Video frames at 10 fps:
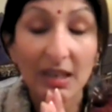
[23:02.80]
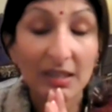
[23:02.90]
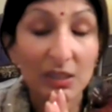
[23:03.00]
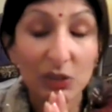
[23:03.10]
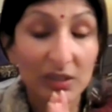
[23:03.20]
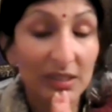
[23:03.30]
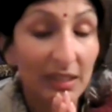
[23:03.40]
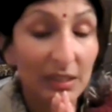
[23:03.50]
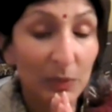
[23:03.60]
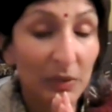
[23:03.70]
distressing
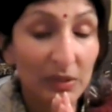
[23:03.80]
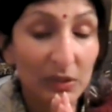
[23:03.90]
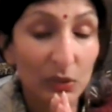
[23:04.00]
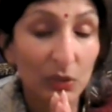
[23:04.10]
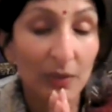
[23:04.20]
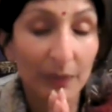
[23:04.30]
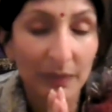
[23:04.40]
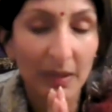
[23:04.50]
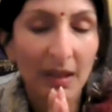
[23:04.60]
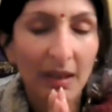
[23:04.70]
experiences or not?
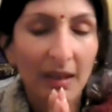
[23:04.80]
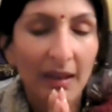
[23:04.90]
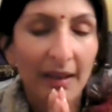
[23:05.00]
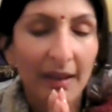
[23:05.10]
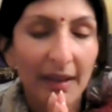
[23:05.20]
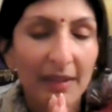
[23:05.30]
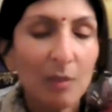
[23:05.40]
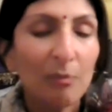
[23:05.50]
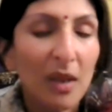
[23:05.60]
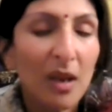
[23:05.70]
In the
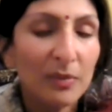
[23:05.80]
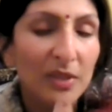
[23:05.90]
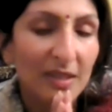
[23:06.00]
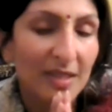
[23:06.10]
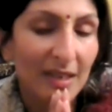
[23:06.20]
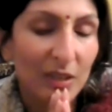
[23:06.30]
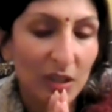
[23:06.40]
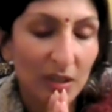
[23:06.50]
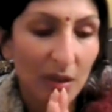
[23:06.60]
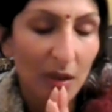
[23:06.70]
blurb to this
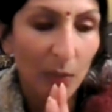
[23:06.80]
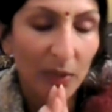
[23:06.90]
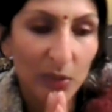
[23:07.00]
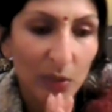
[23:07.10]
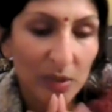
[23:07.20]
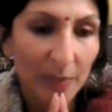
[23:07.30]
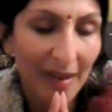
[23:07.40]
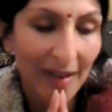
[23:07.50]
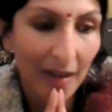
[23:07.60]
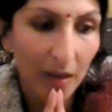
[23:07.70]
session, we talked about
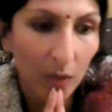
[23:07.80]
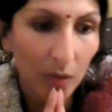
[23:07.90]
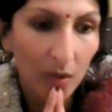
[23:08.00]
how